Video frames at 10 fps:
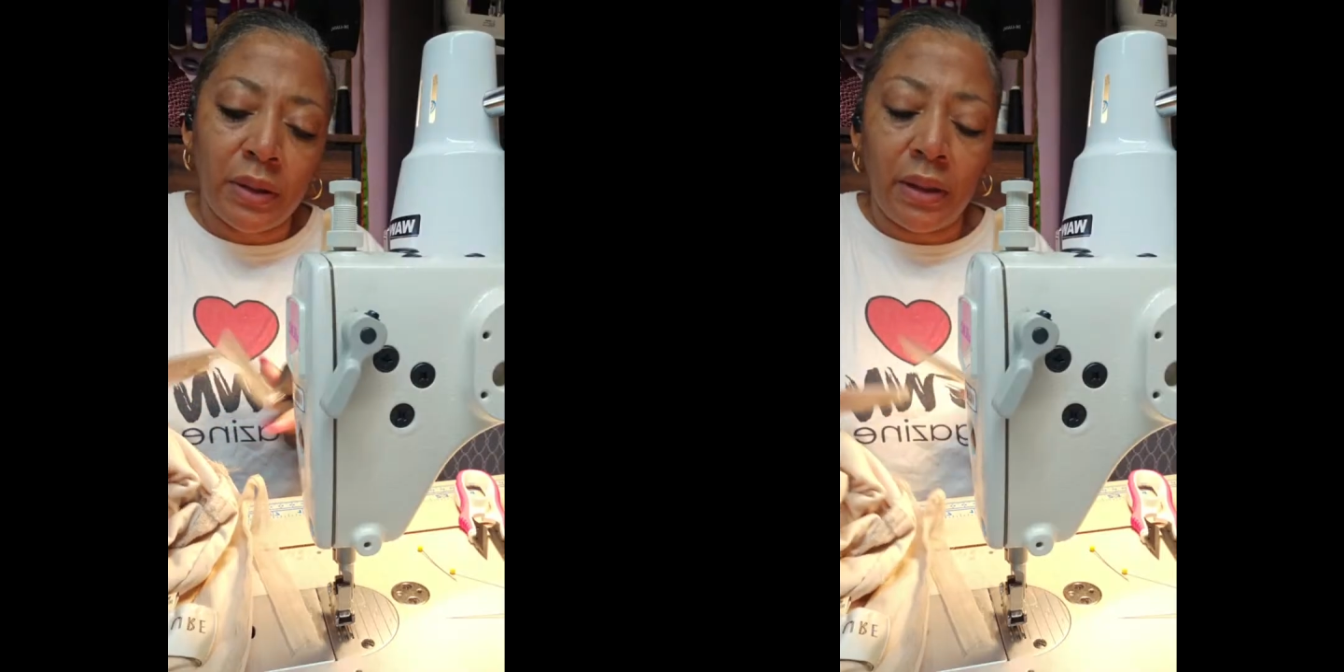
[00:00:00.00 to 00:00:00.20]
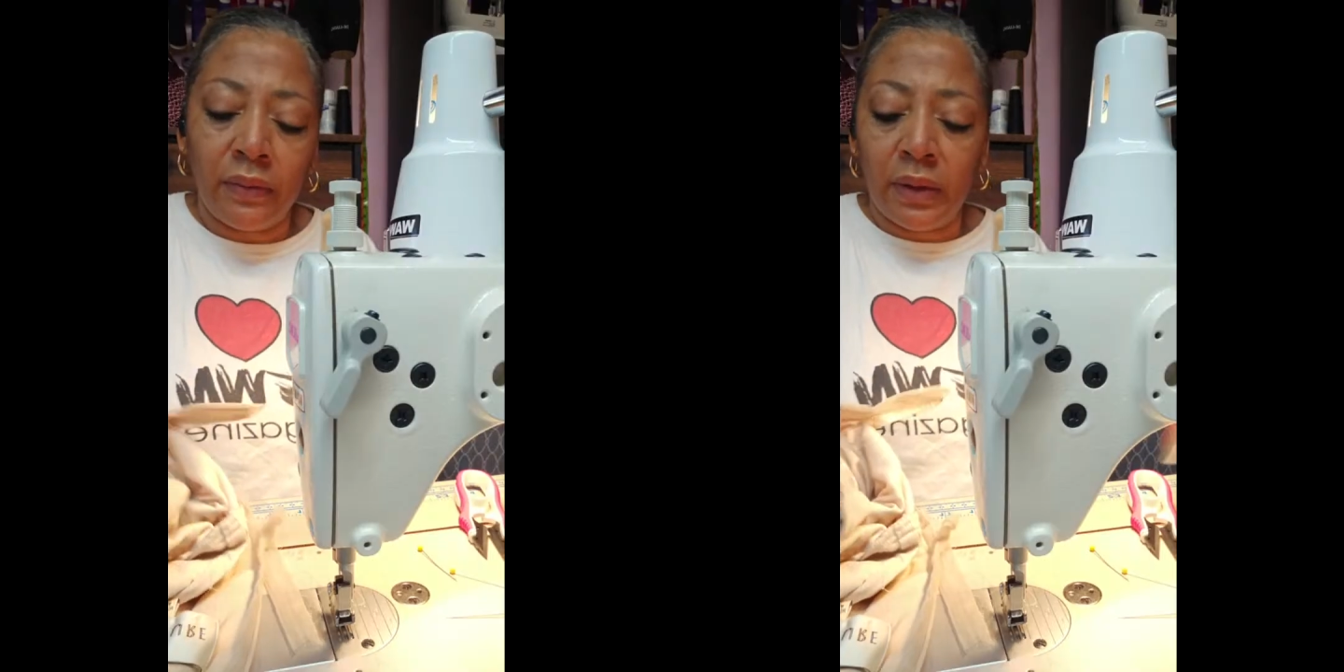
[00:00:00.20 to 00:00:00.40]

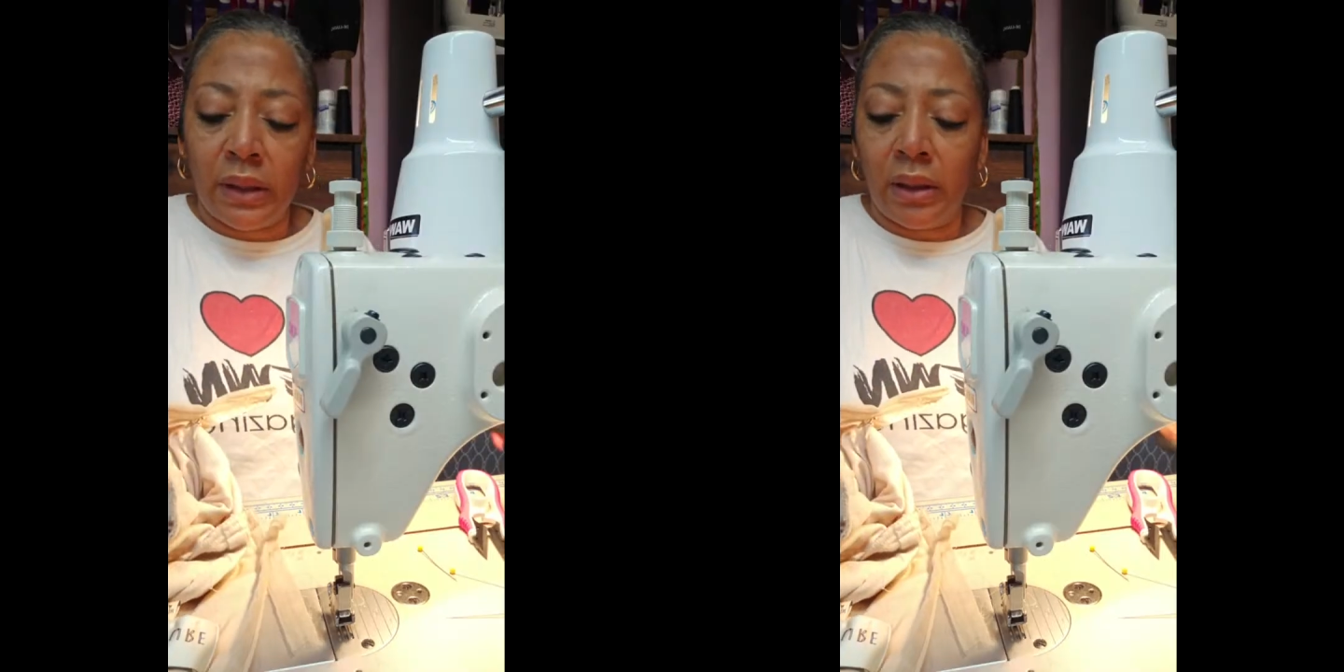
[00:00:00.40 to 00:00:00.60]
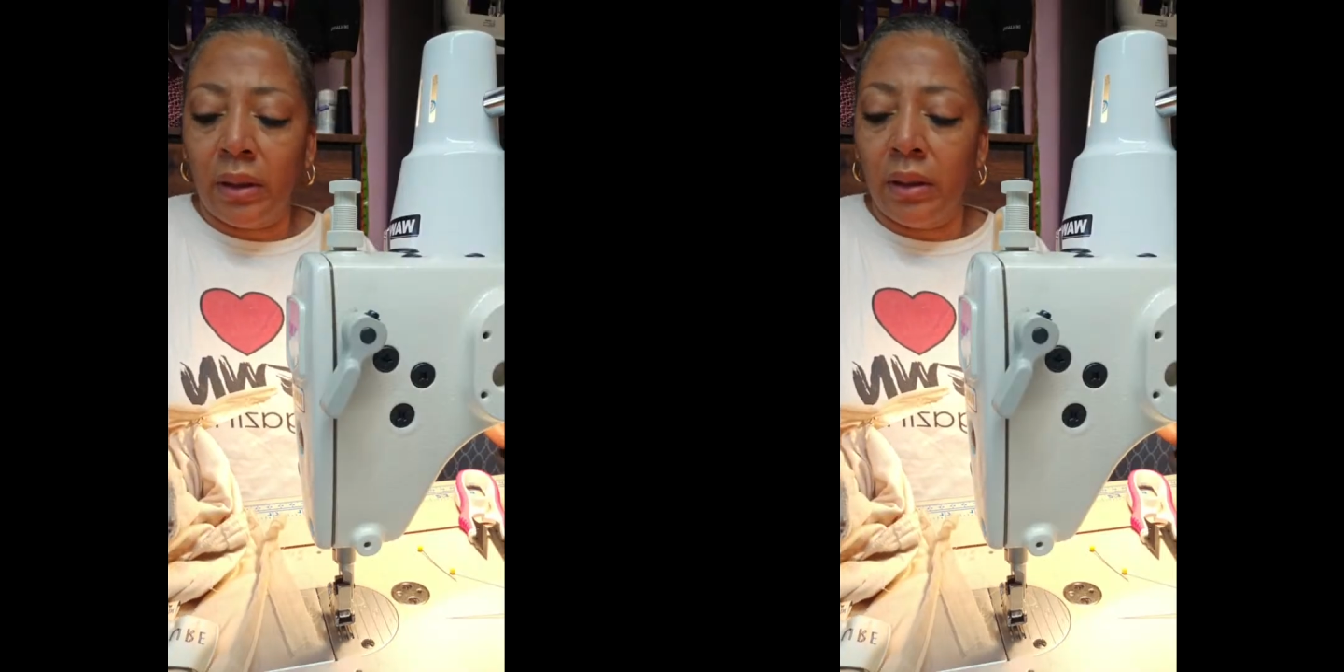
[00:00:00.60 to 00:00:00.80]

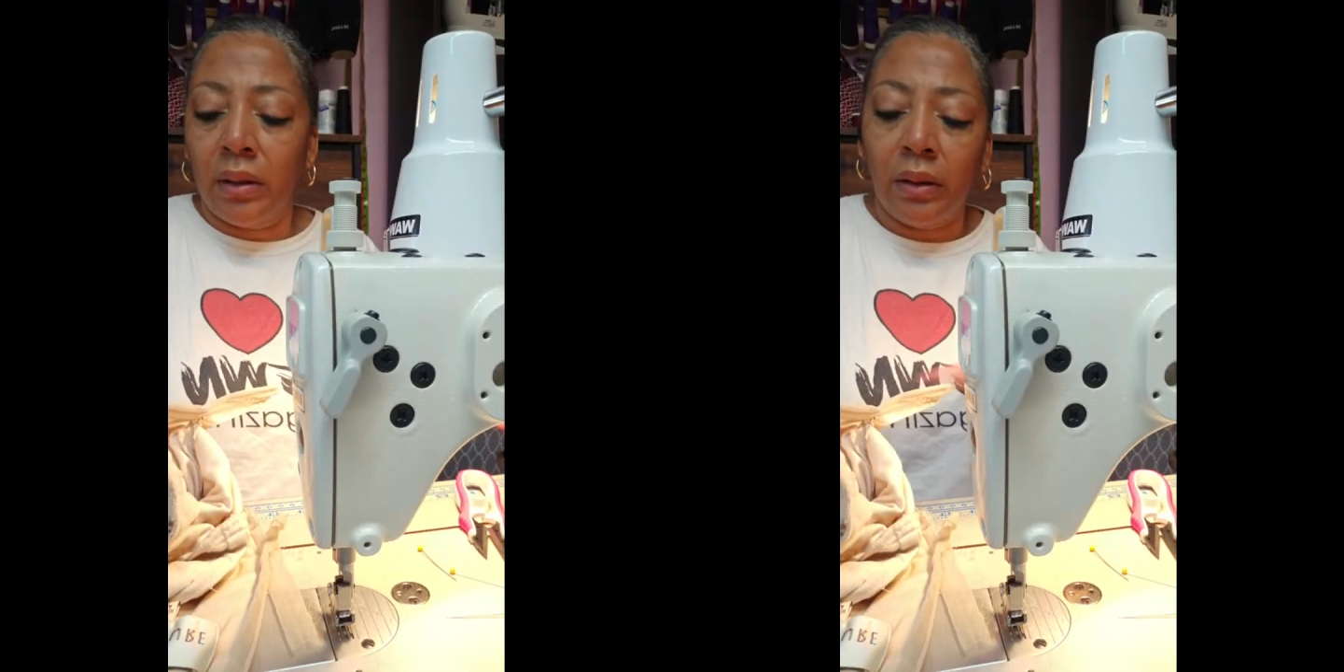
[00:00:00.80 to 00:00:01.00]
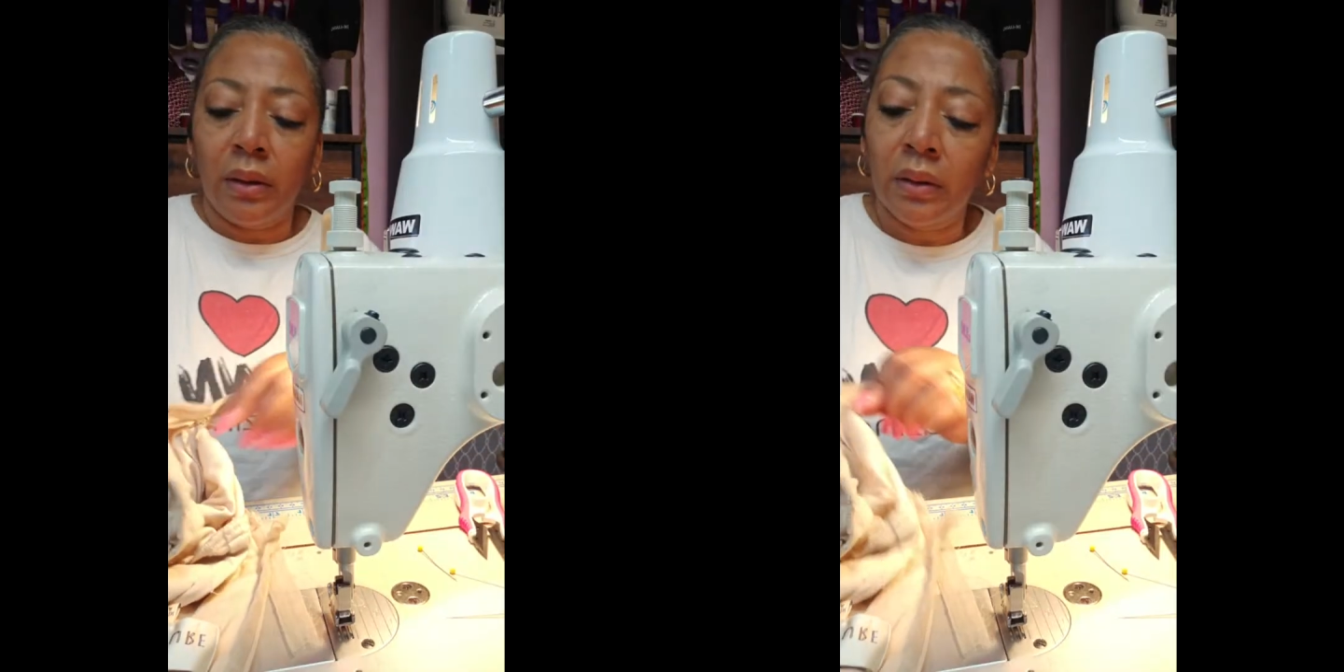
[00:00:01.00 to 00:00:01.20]
everything
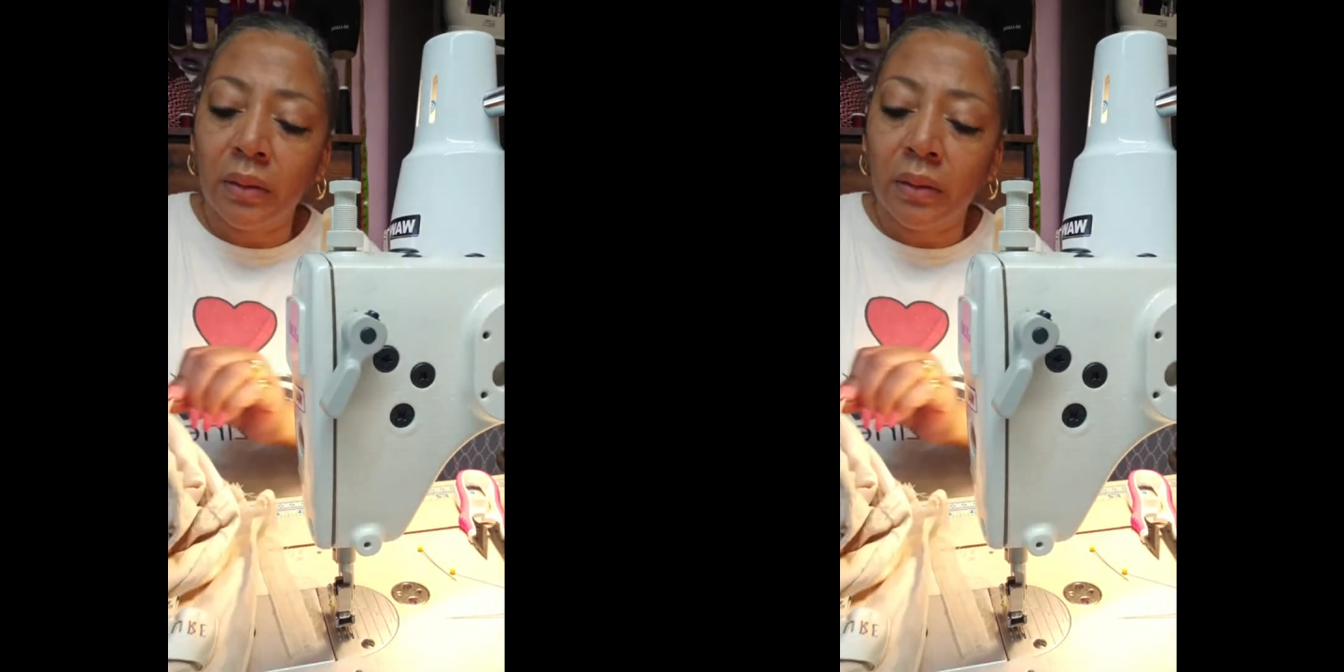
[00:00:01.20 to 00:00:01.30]
in there.